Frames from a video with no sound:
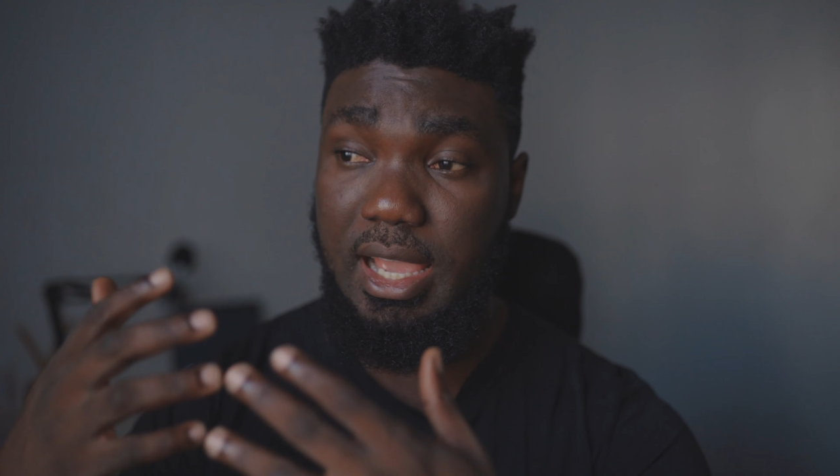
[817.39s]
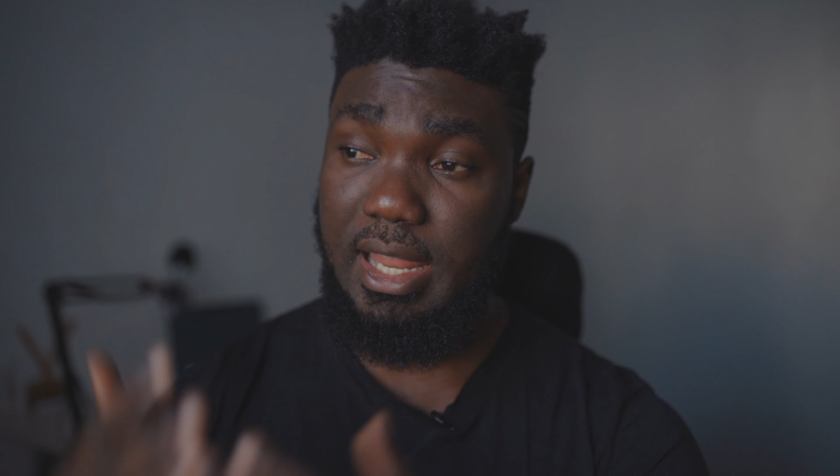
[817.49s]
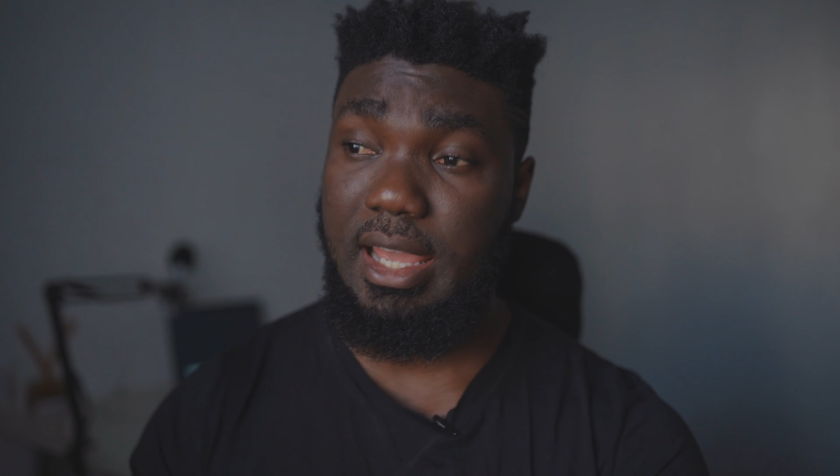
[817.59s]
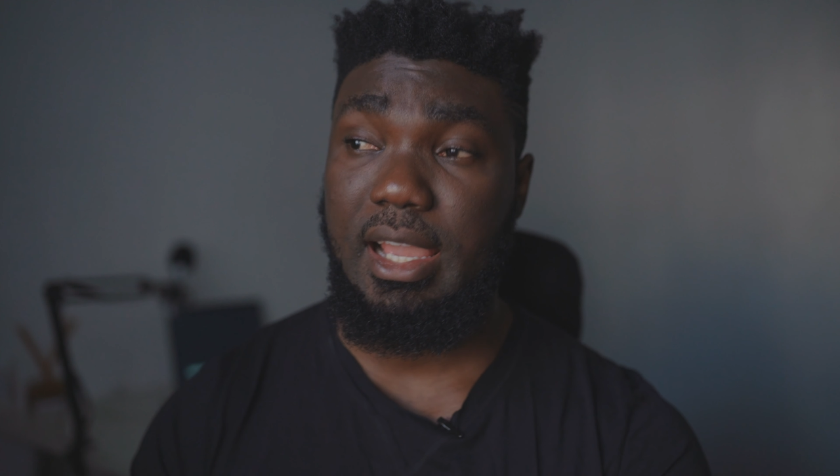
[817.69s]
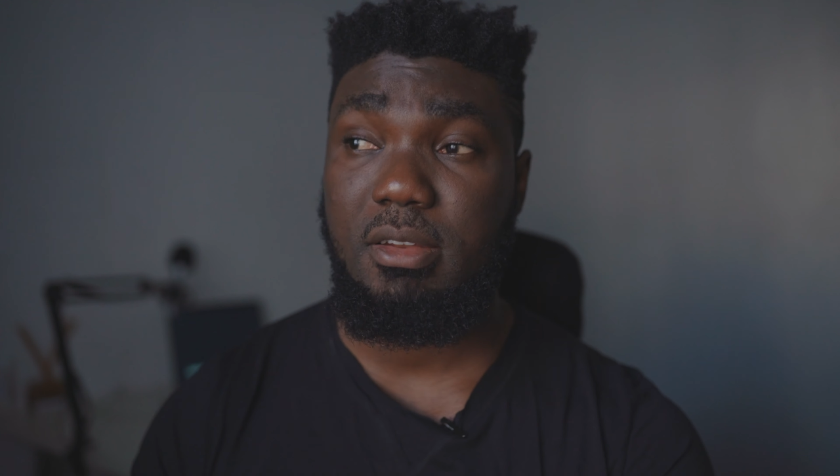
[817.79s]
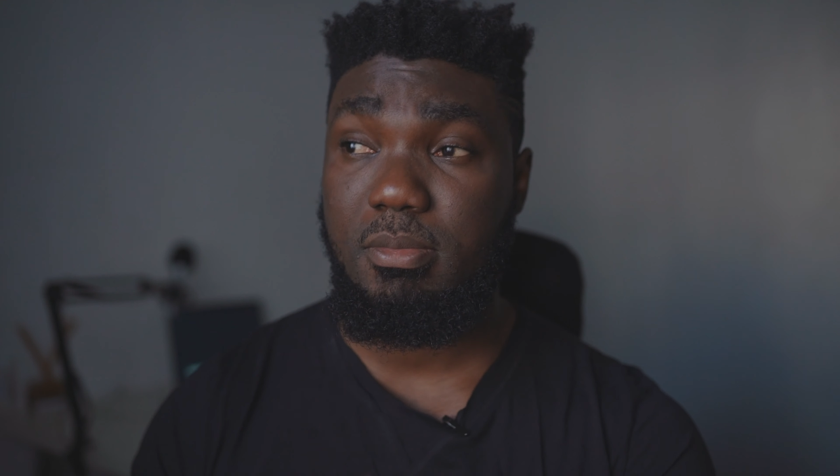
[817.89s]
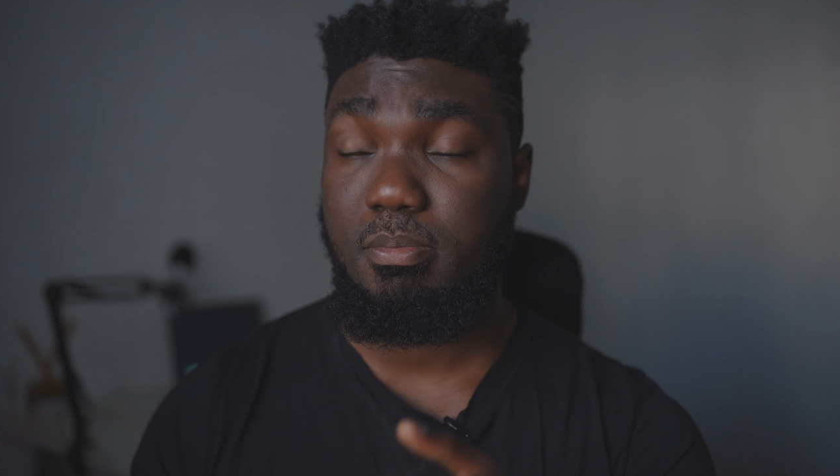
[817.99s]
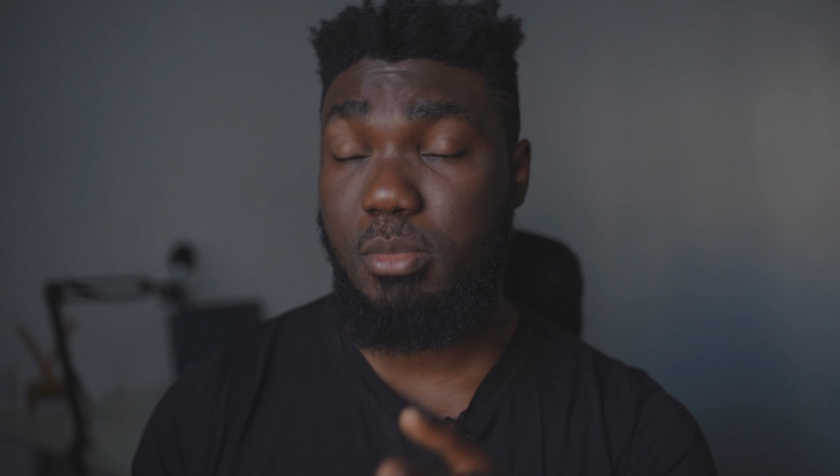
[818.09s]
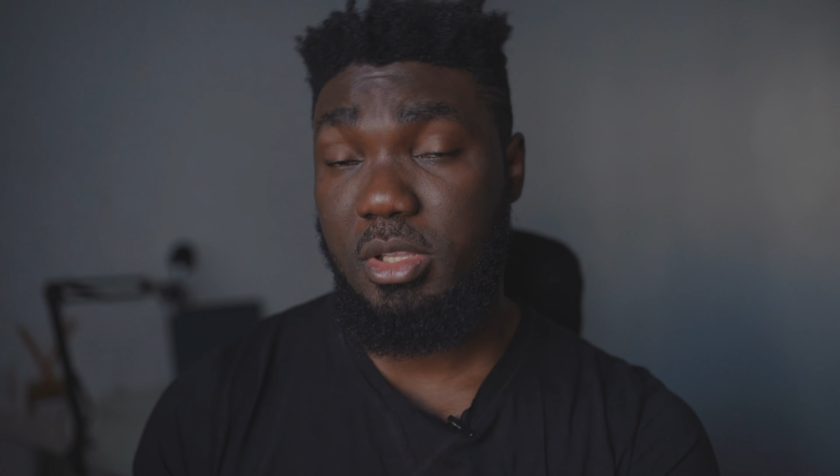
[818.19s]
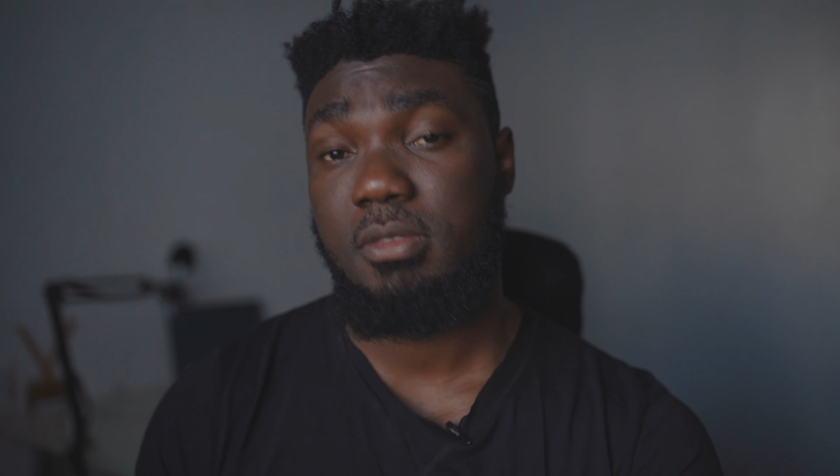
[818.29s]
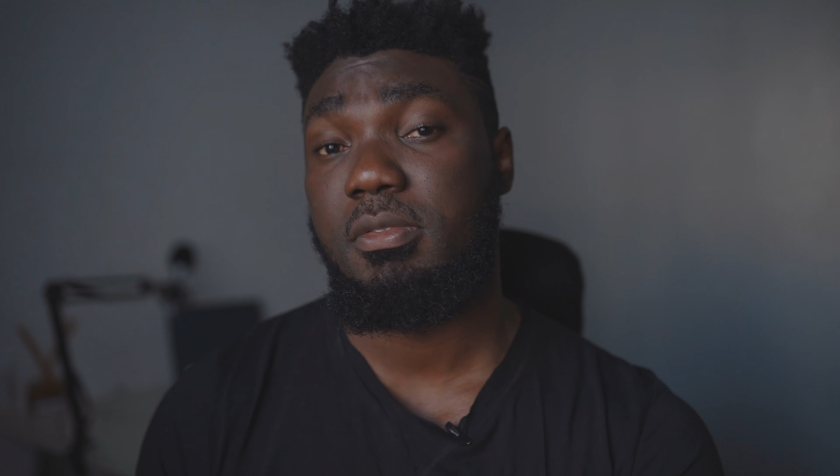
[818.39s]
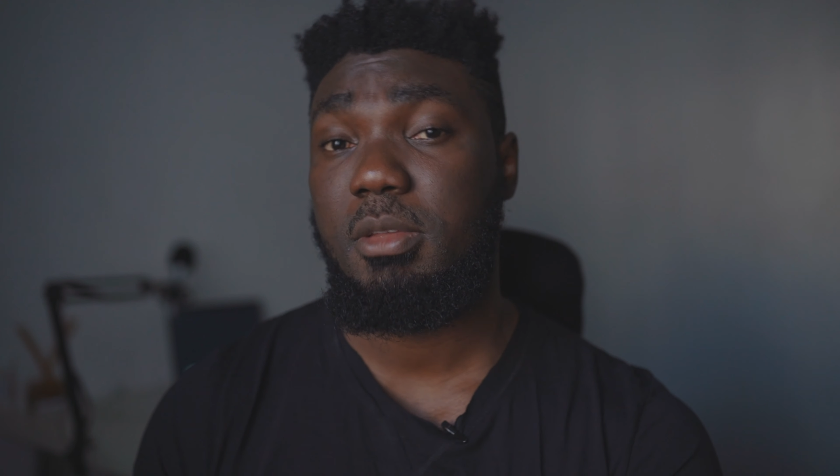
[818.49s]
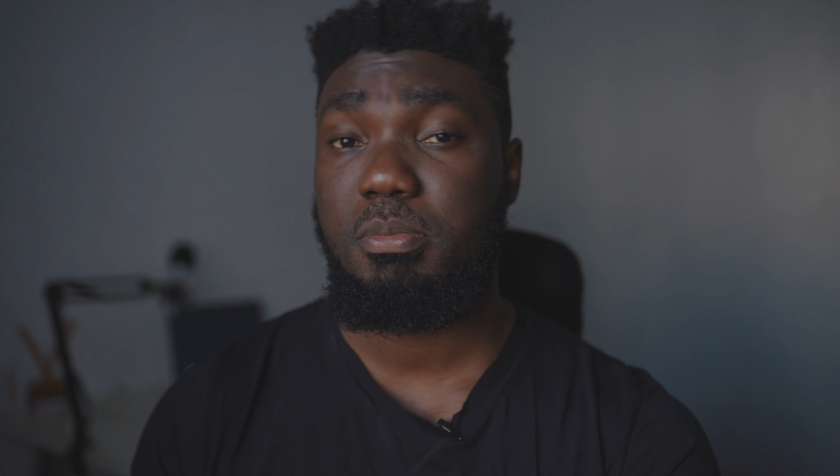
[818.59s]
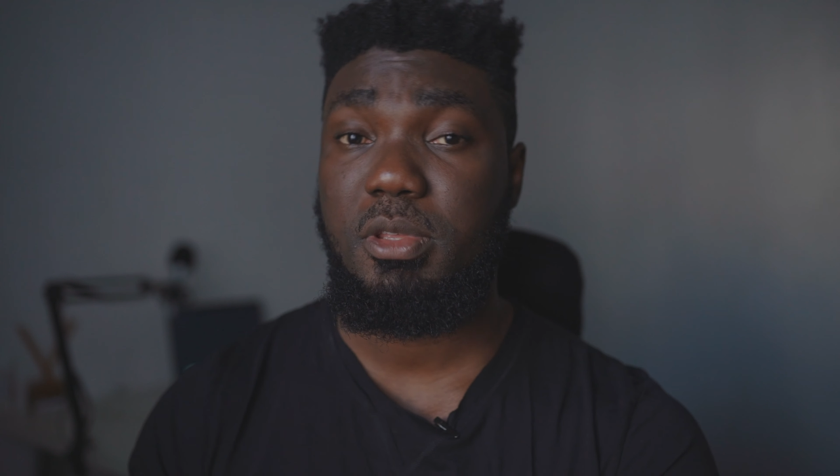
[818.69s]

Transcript: and I can motivate